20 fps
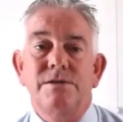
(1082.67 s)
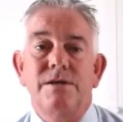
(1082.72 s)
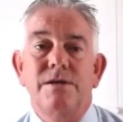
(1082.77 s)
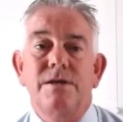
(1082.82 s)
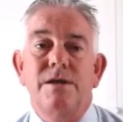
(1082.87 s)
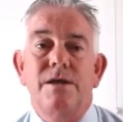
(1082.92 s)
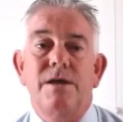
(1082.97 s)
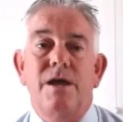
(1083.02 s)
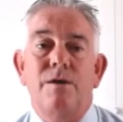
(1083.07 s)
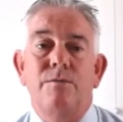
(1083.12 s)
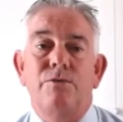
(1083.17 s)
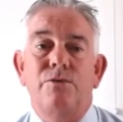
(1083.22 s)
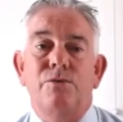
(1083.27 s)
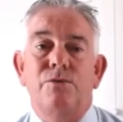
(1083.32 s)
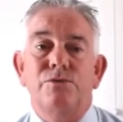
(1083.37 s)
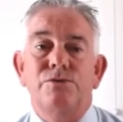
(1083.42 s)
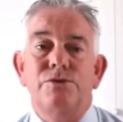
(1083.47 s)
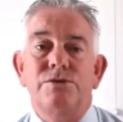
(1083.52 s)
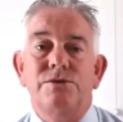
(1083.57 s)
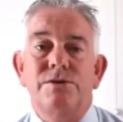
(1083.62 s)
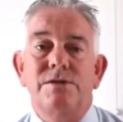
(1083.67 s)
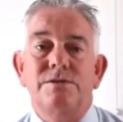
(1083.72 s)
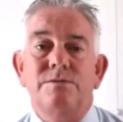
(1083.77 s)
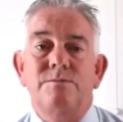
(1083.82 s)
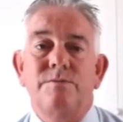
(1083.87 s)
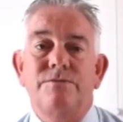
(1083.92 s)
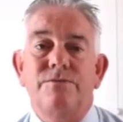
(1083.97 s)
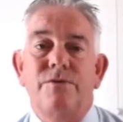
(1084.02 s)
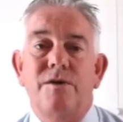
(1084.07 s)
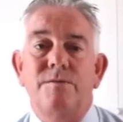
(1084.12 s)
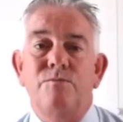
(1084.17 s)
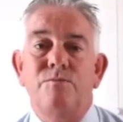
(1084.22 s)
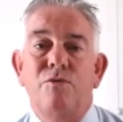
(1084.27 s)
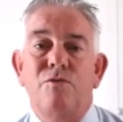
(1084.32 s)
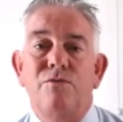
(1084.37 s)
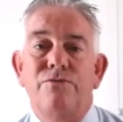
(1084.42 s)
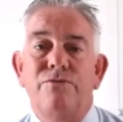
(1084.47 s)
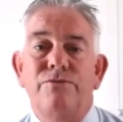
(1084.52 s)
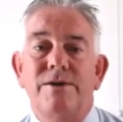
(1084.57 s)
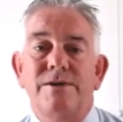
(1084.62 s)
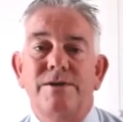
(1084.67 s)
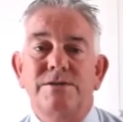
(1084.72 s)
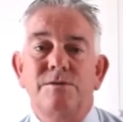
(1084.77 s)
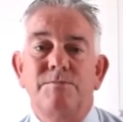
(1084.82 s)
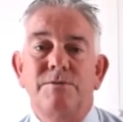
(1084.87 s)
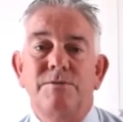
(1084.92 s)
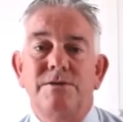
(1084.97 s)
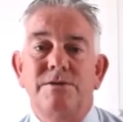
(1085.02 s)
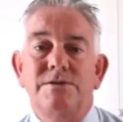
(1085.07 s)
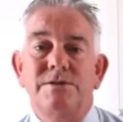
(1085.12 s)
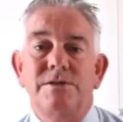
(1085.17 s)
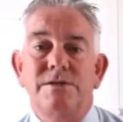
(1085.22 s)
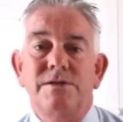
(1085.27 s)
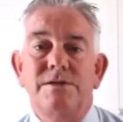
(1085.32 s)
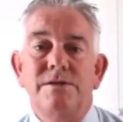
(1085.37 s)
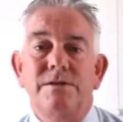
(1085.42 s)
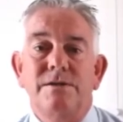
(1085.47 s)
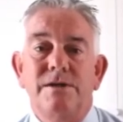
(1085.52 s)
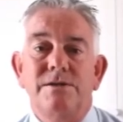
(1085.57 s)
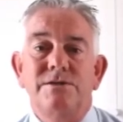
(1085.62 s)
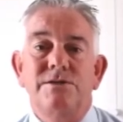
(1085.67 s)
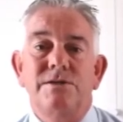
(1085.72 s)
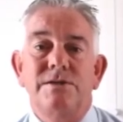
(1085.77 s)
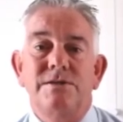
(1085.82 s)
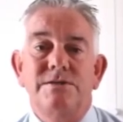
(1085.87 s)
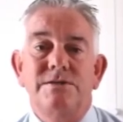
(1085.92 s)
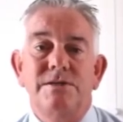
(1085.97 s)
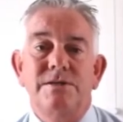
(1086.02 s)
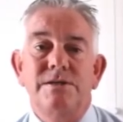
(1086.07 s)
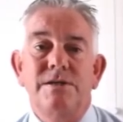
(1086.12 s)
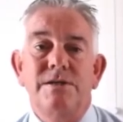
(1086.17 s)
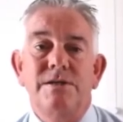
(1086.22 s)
And we also seek to provide more flexibility, agility,